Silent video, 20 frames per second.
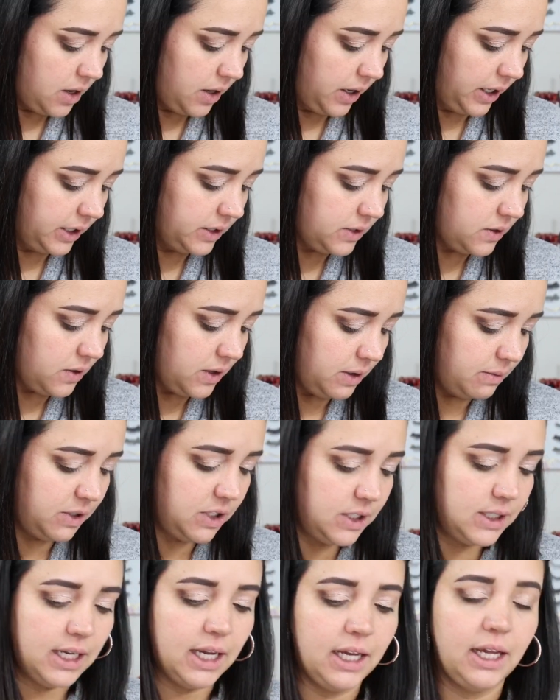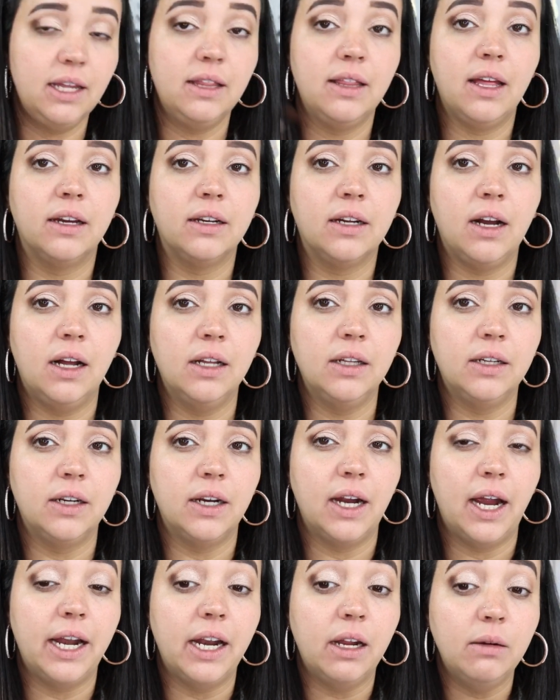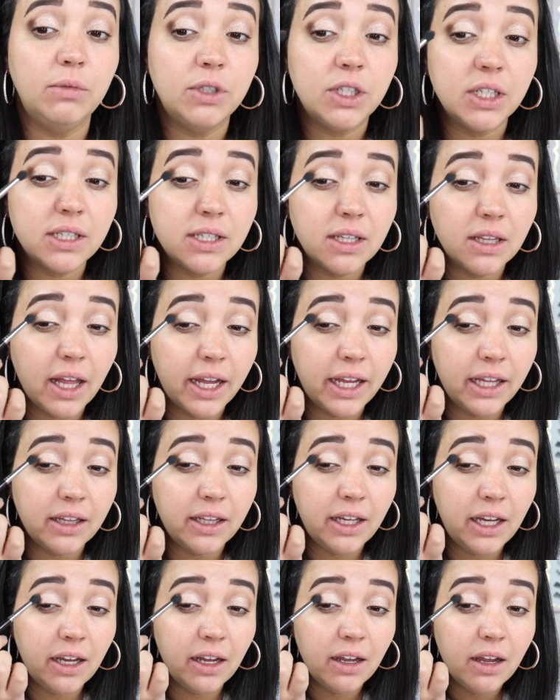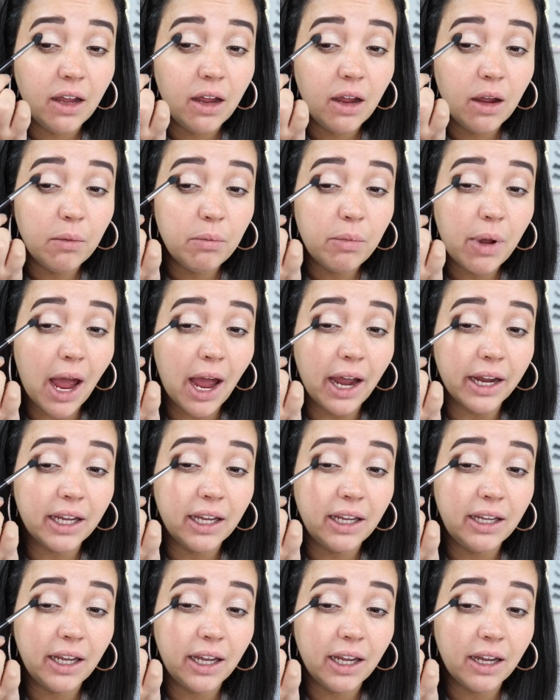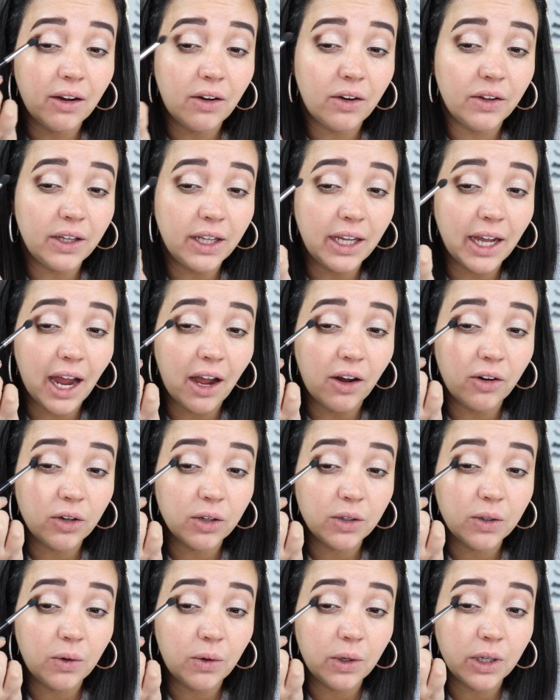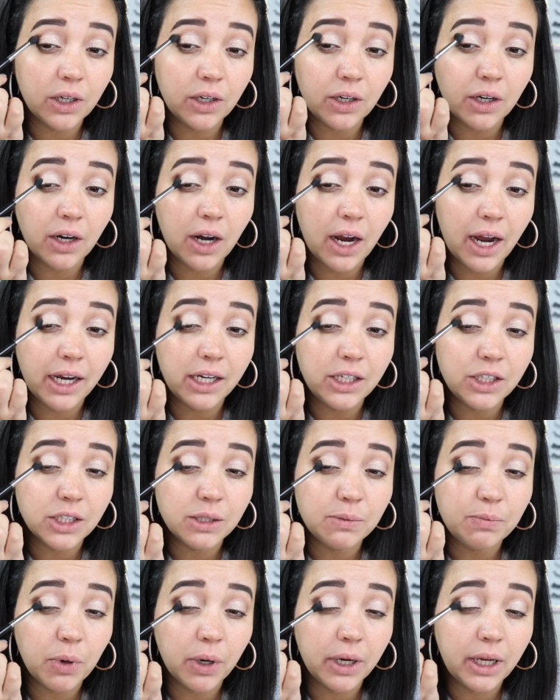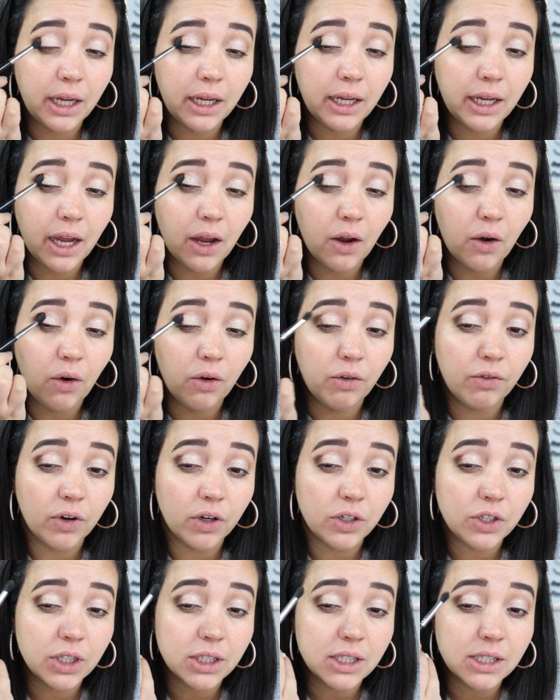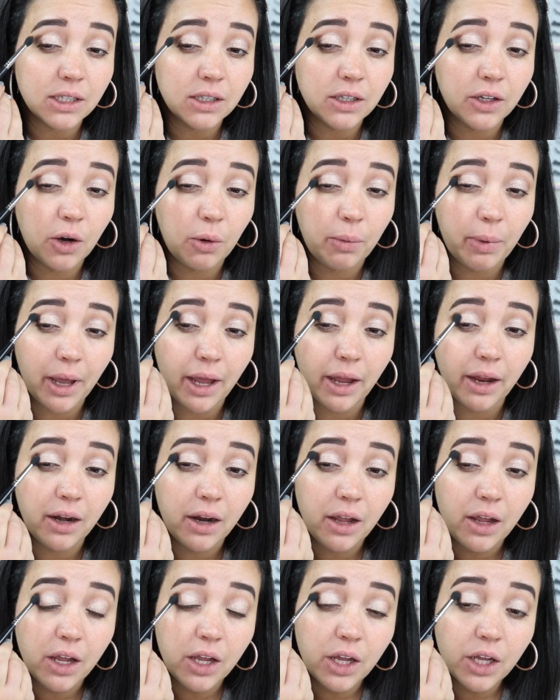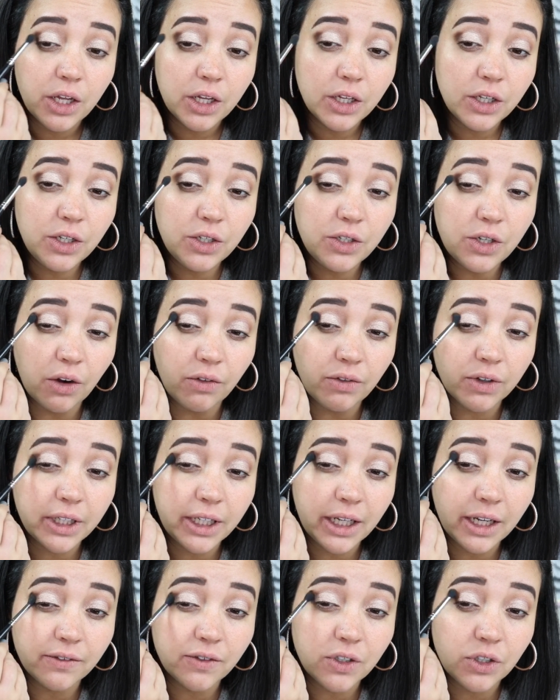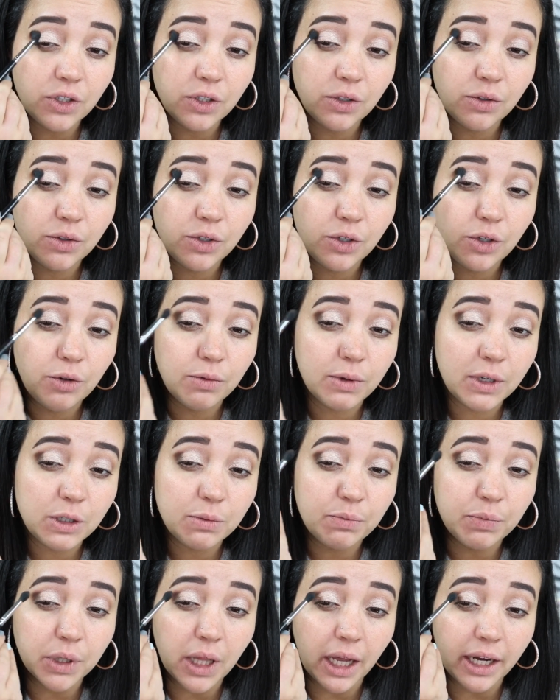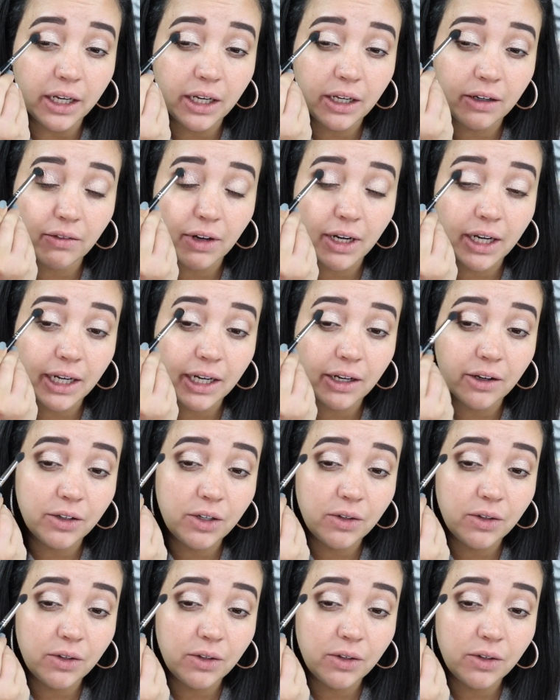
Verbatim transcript: All right, so I'm just taking that color and I'm just lightly packing it on the outer corner and just bringing it over just a little bit. You don't really have to do too much blending right now.